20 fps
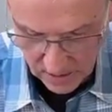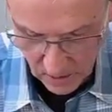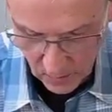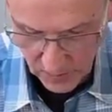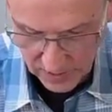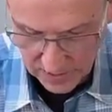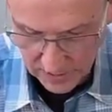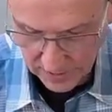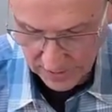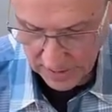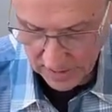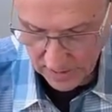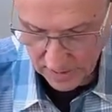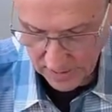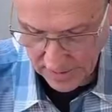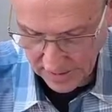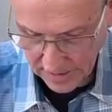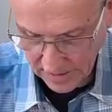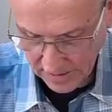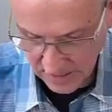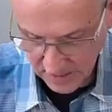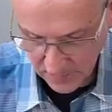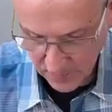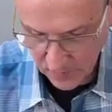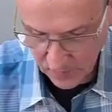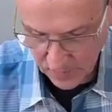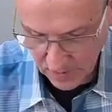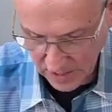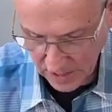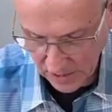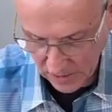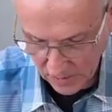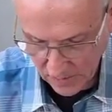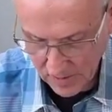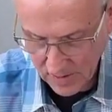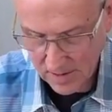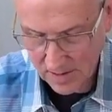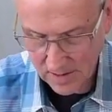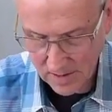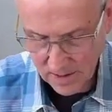quickly like a smoothie, you know,
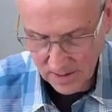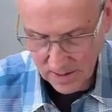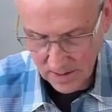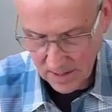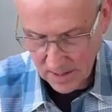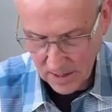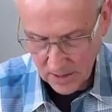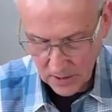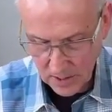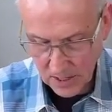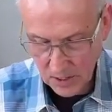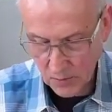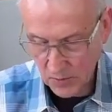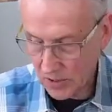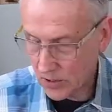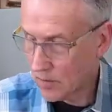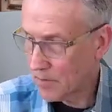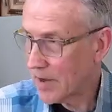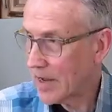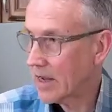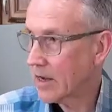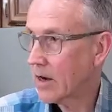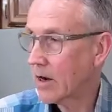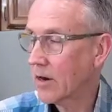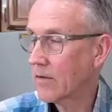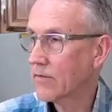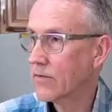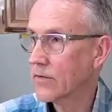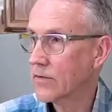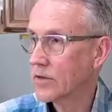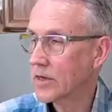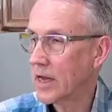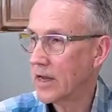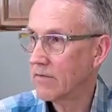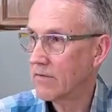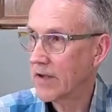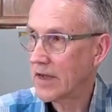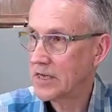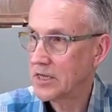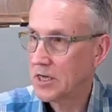because we do make our fruit
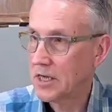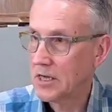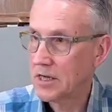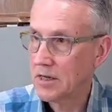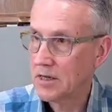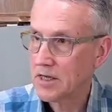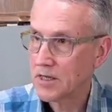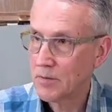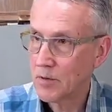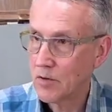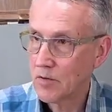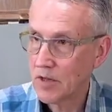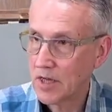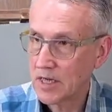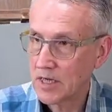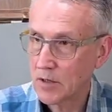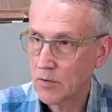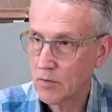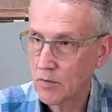and veggie smoothies.